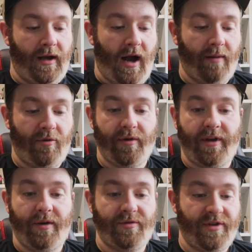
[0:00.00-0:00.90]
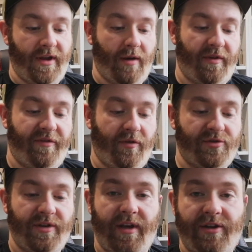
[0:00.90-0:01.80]
I'm currently using the Only
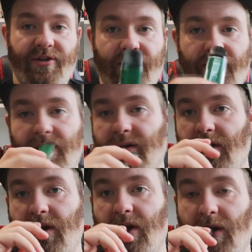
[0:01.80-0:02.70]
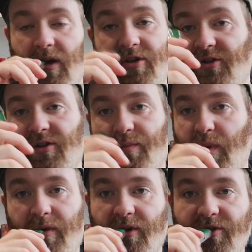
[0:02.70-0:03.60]
Fools in this, as you're
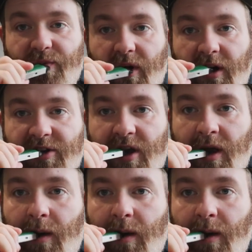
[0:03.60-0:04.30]
probably not surprised.